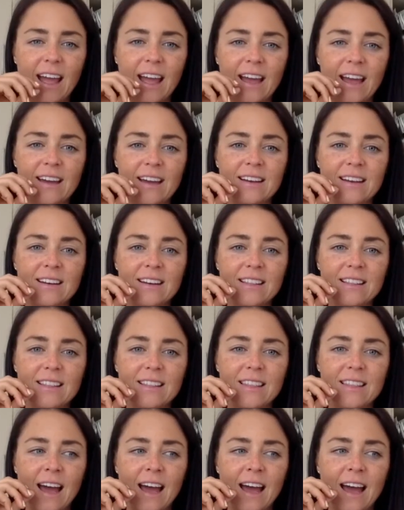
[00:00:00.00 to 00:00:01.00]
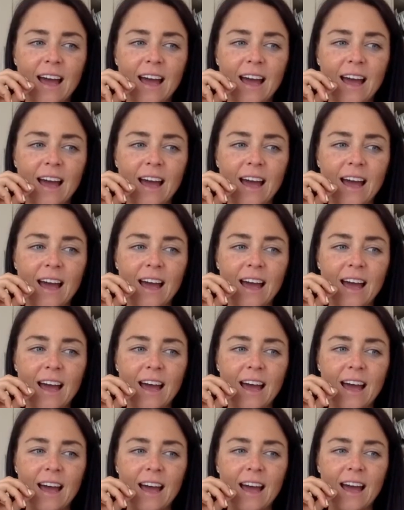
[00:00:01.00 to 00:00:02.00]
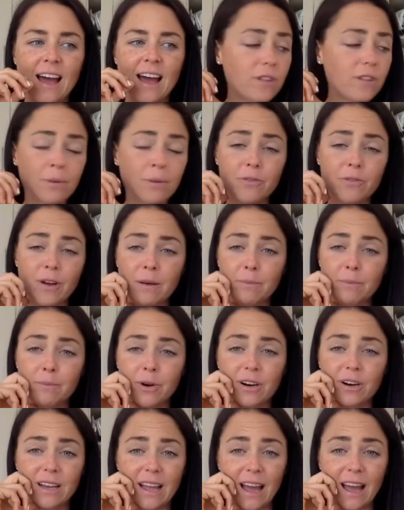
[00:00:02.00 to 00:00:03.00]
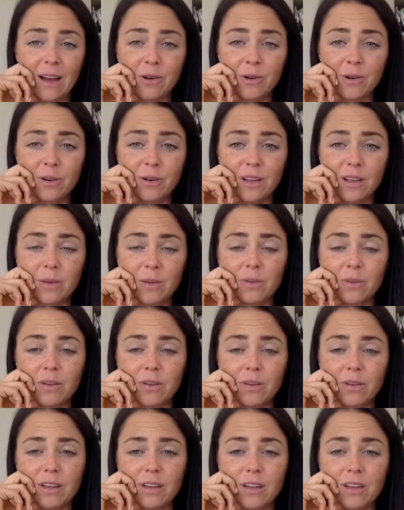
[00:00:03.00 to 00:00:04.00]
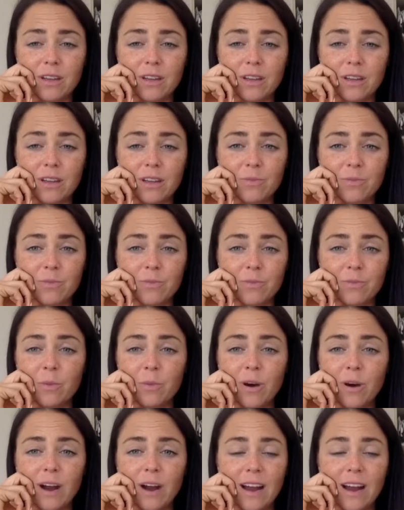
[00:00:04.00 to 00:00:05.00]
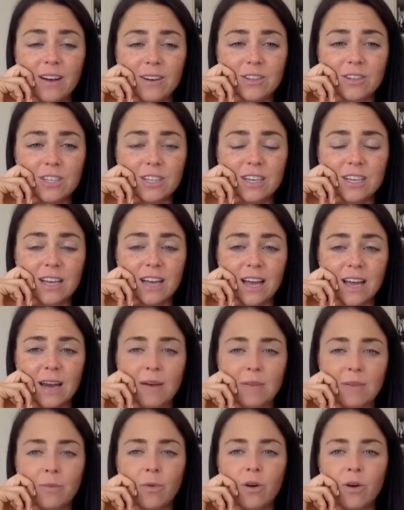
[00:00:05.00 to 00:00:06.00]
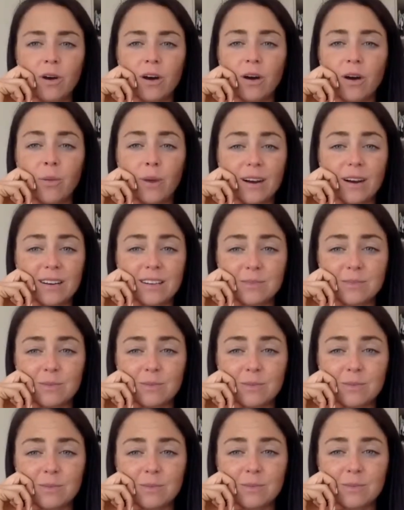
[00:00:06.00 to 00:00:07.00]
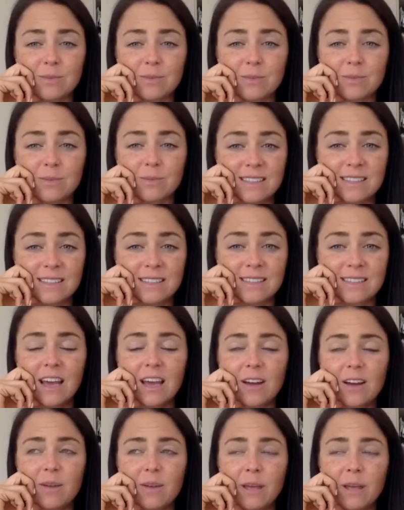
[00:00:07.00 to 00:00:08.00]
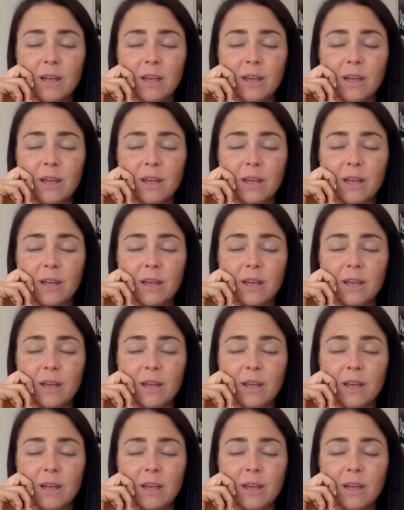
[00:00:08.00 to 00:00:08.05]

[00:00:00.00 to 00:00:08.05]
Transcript: And that will hopefully prevent burning out. It will give you more energy and more awareness with your clients.